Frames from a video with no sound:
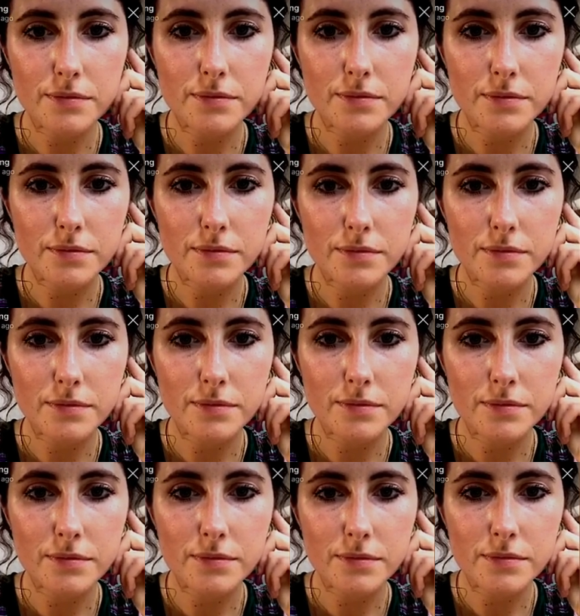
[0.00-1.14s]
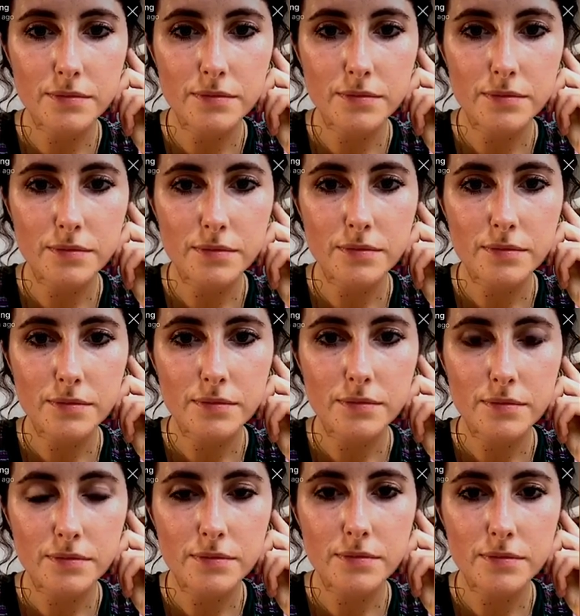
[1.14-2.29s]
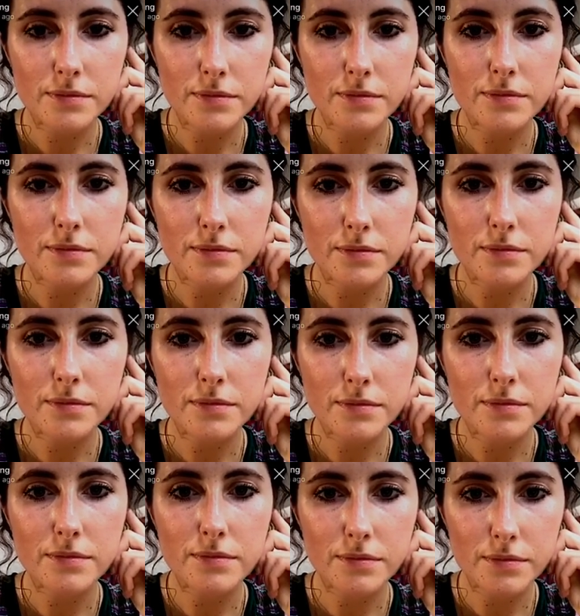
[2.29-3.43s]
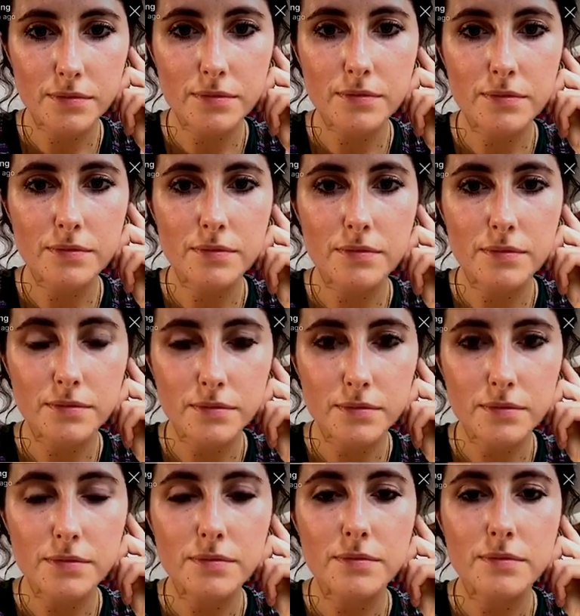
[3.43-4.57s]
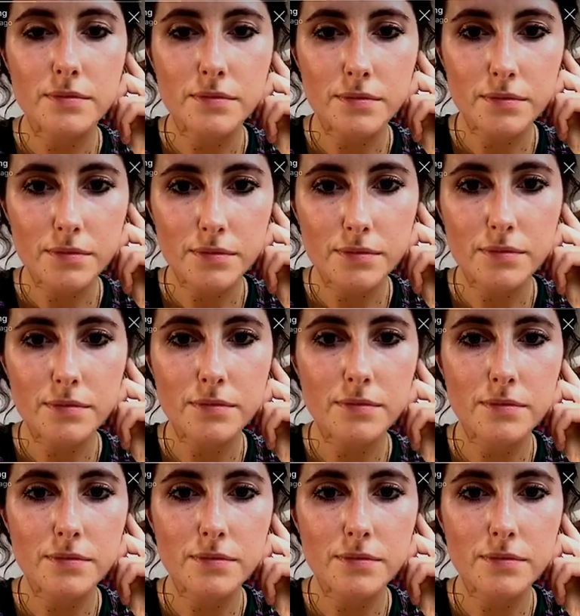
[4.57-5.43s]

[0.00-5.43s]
No words are spoken by the person on screen.